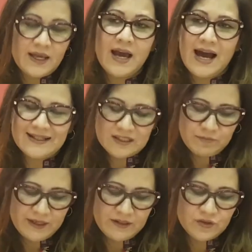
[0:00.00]
I
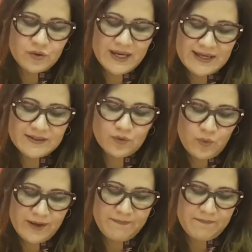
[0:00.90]
spin to his
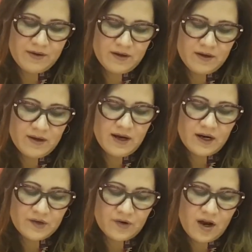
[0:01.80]
whim
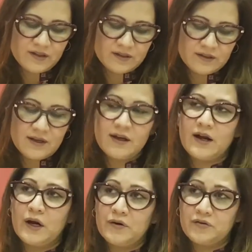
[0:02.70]
across
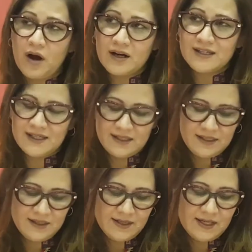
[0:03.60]
a
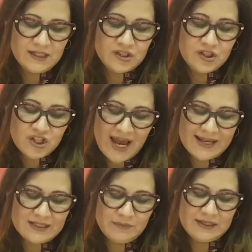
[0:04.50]
rocky,
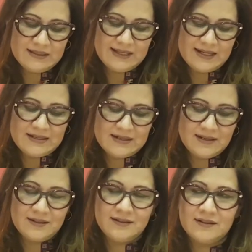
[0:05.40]

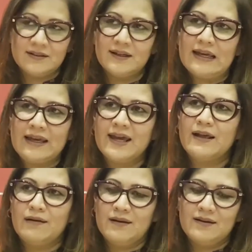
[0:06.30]
jasmine-scented
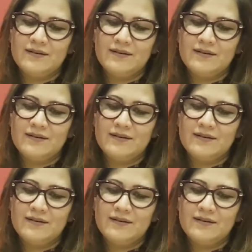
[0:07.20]
hill.